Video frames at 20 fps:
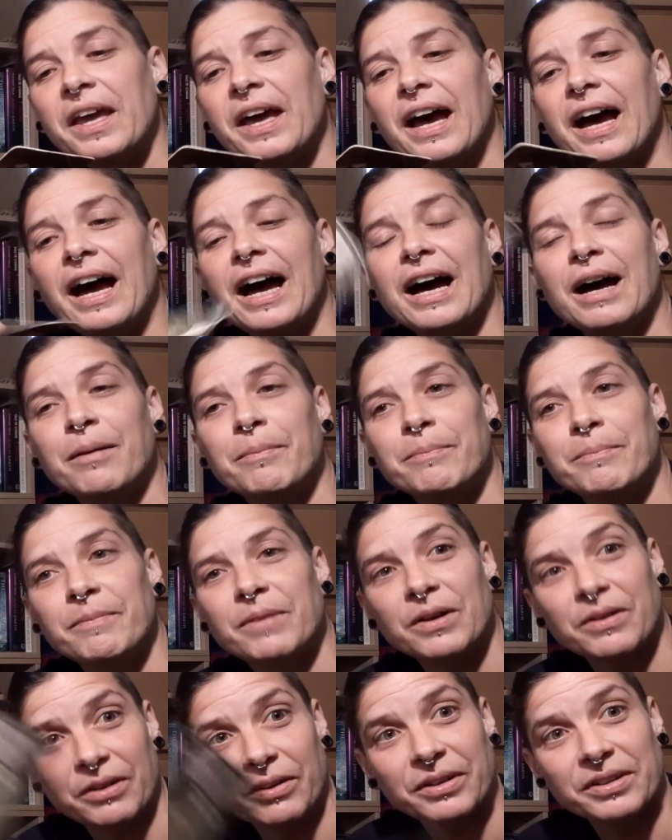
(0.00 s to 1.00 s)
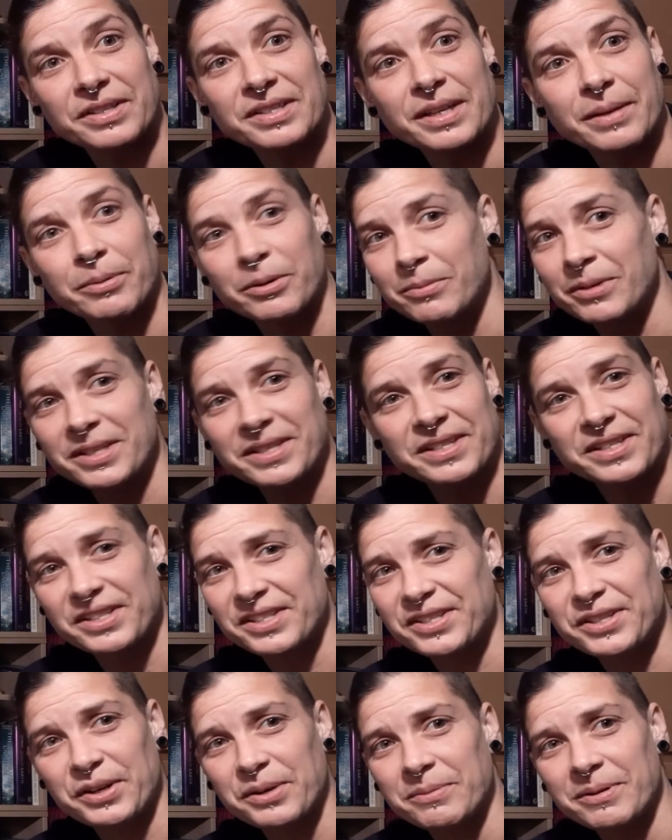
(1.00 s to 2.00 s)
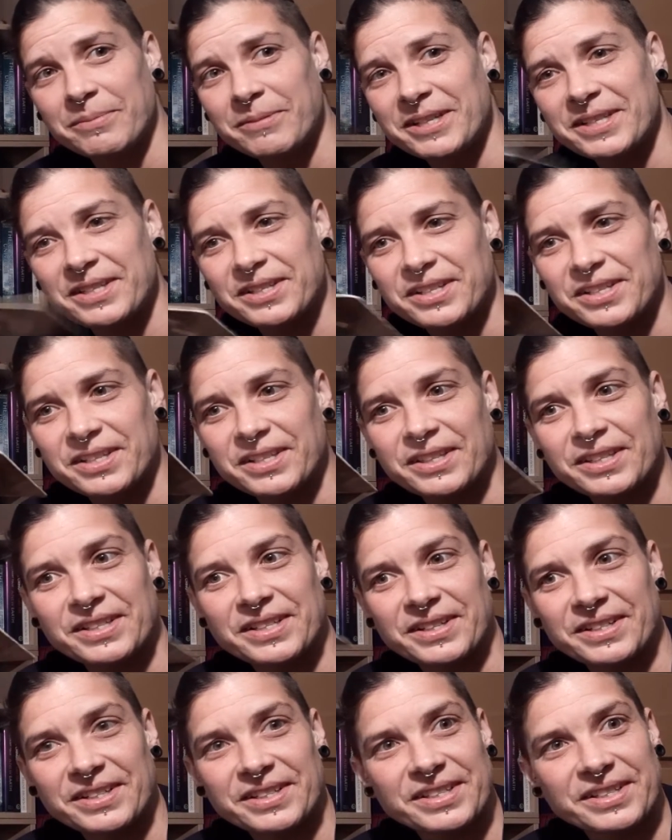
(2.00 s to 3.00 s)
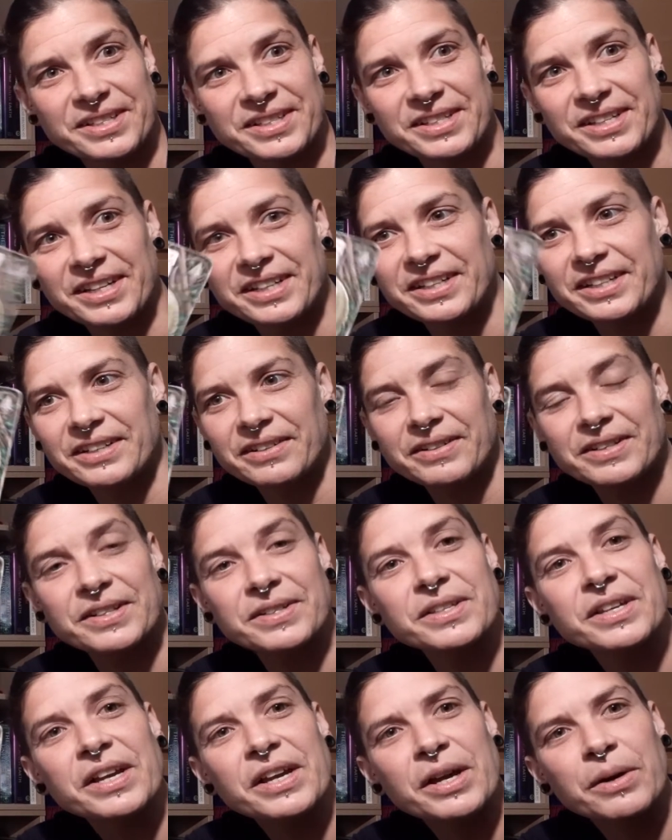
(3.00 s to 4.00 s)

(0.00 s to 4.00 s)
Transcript: Um, on oh, a separate message, there's so many messages in this, guys. Just take it out, Ramos.